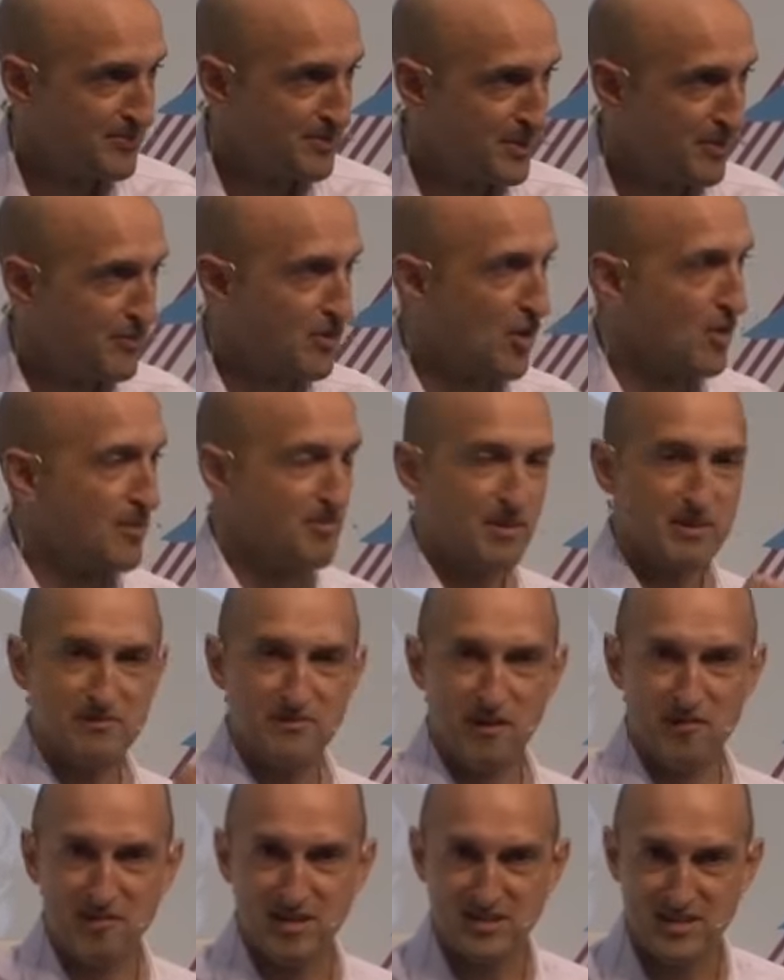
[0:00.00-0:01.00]
You've got to be
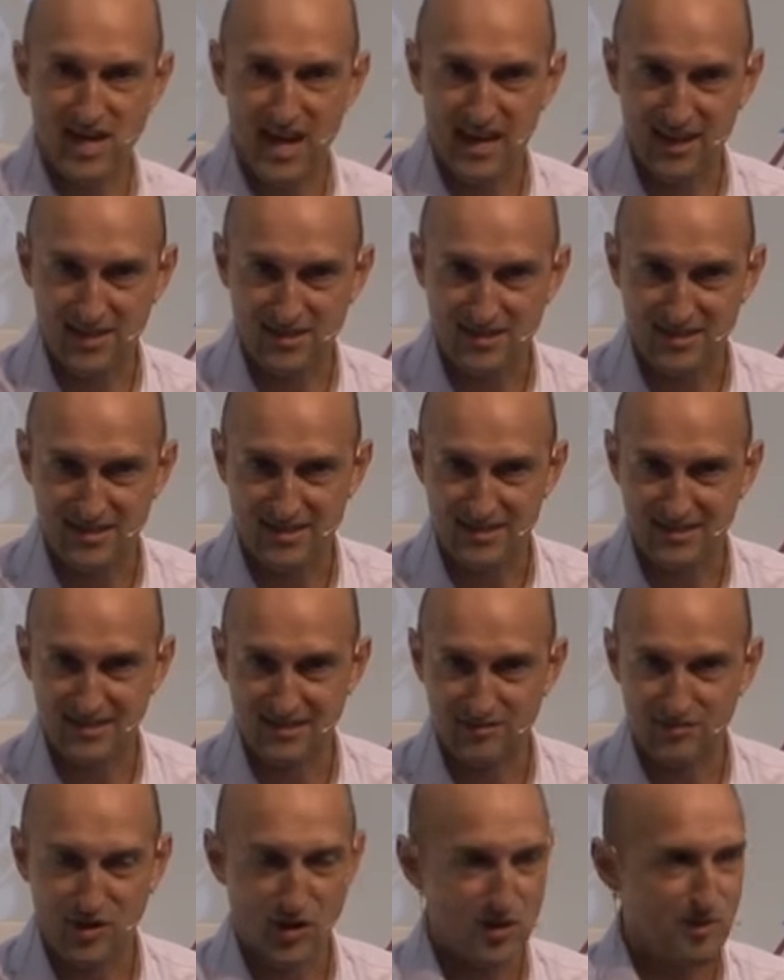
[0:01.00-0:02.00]
very talented.
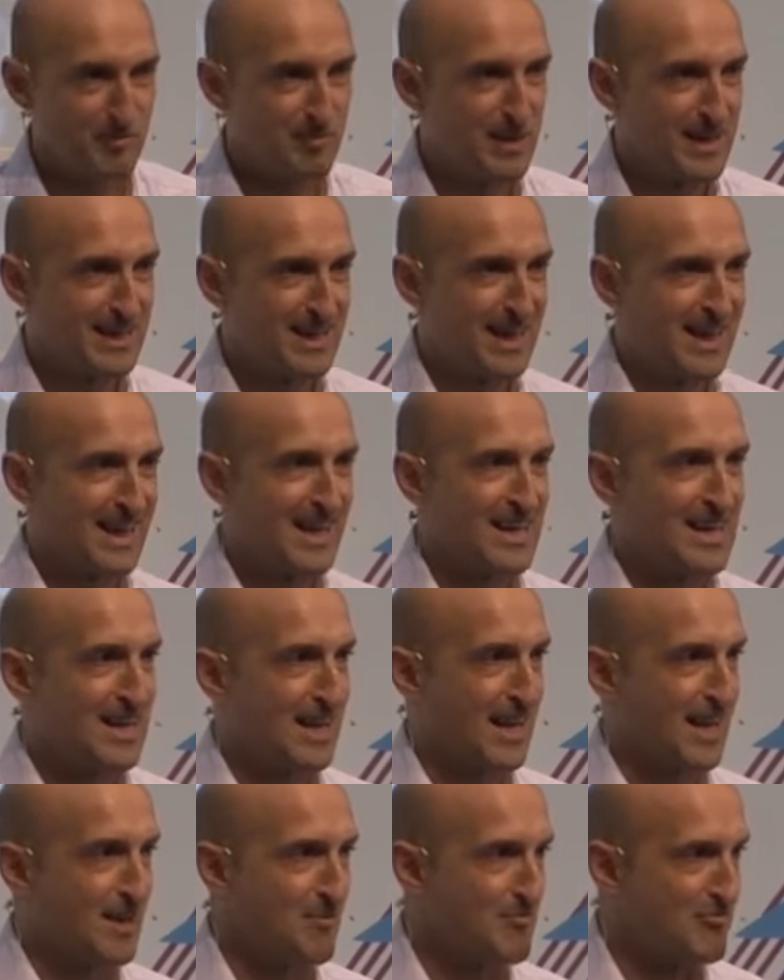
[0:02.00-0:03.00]
You've got to be
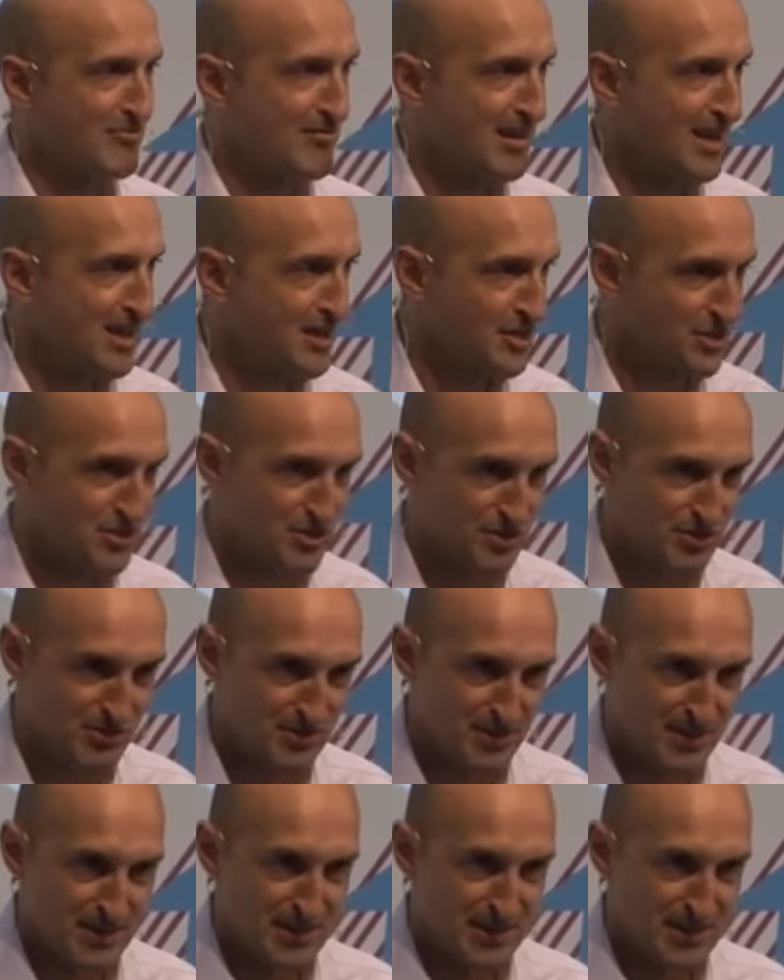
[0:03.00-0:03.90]
clinically brilliant.